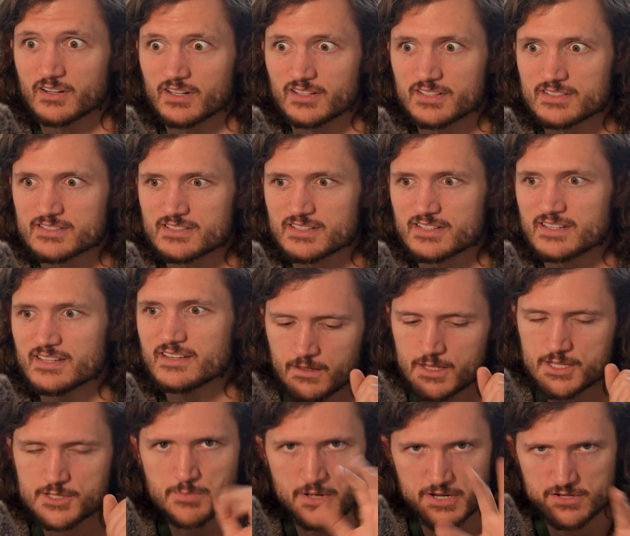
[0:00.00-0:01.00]
honestly,
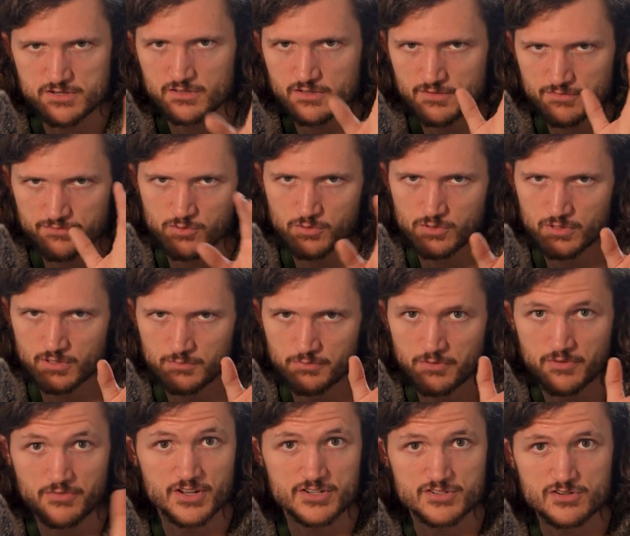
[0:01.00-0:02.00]
especially for
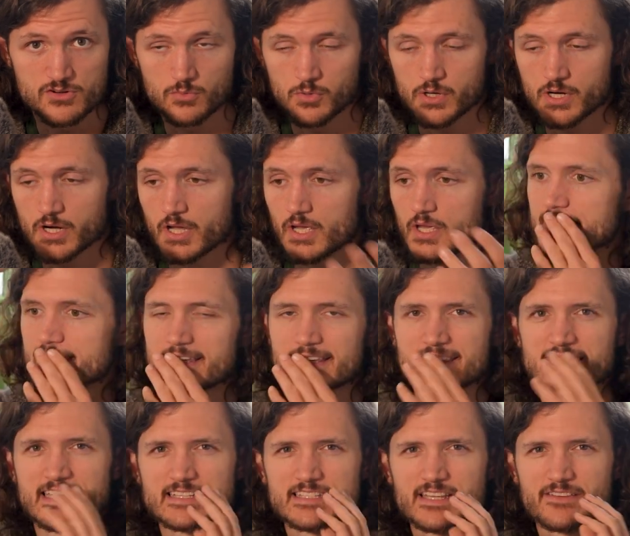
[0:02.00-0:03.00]
professional work. I think
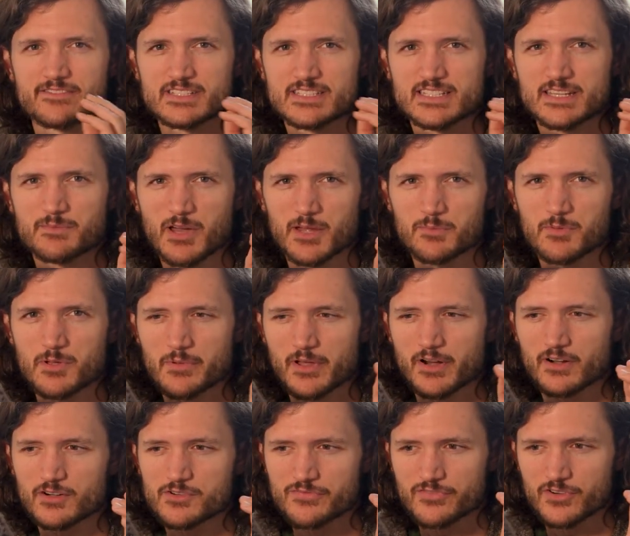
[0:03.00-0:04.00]
the a7C might be
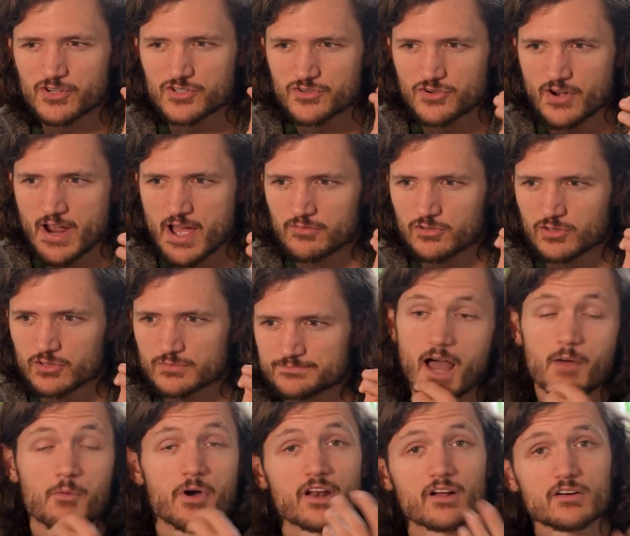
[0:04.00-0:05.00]
better for travel.
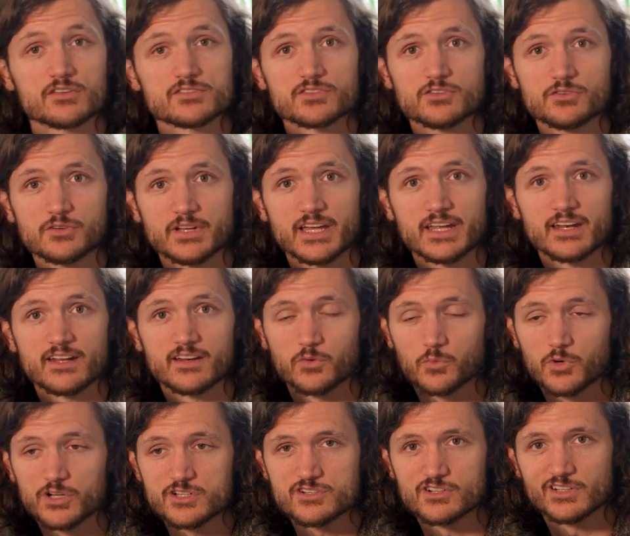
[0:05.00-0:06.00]
I might also get an
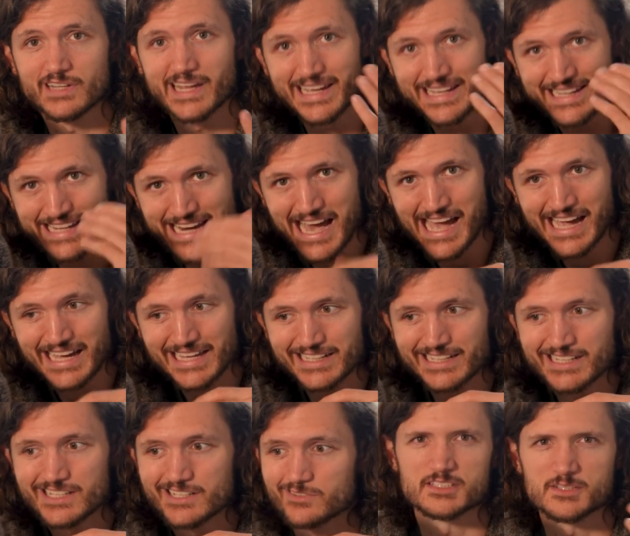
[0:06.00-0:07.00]
original
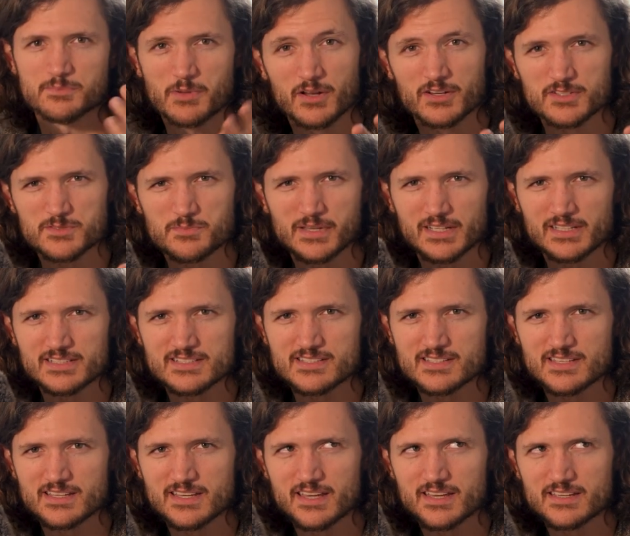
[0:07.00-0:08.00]
A9. It's about as big as
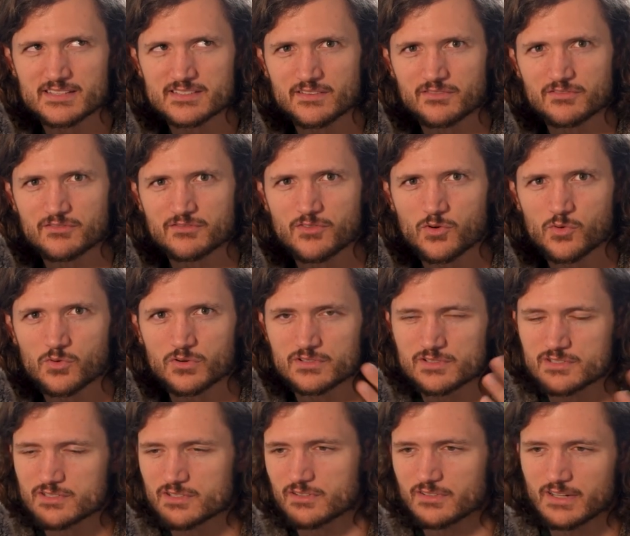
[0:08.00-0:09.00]
the a7
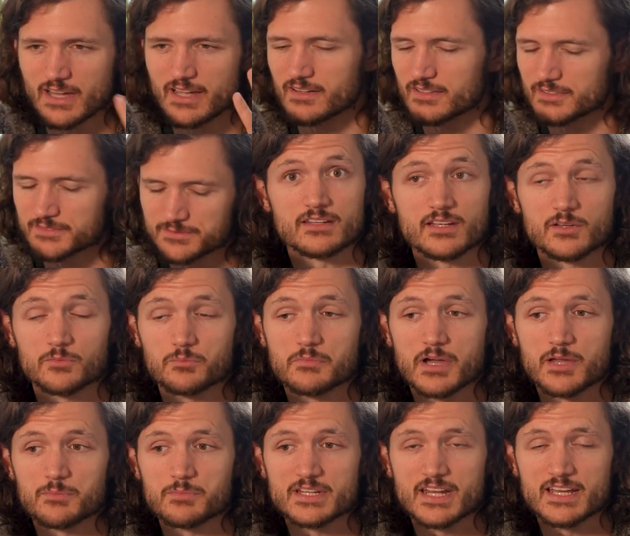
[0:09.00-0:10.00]
IV, so I don't know. It
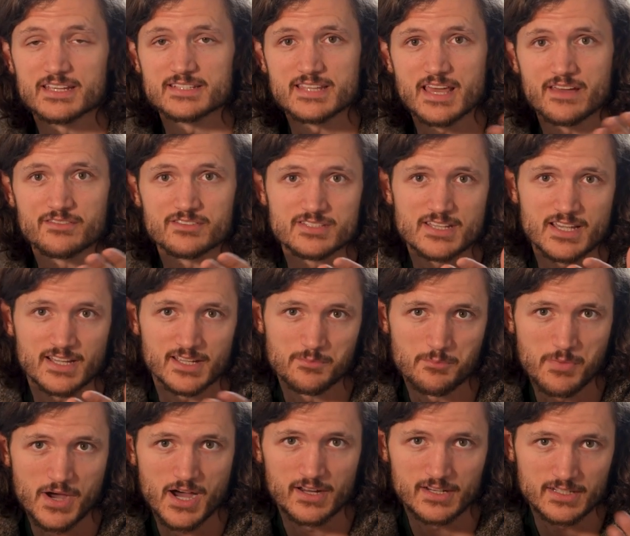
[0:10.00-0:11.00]
might be nice to have a
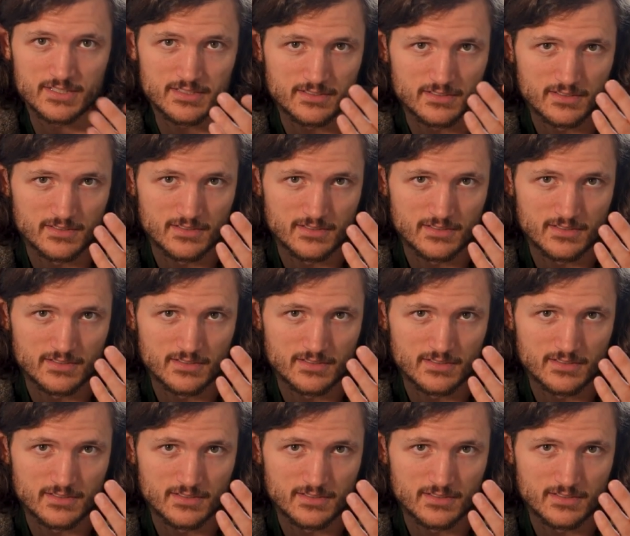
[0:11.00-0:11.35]
second body,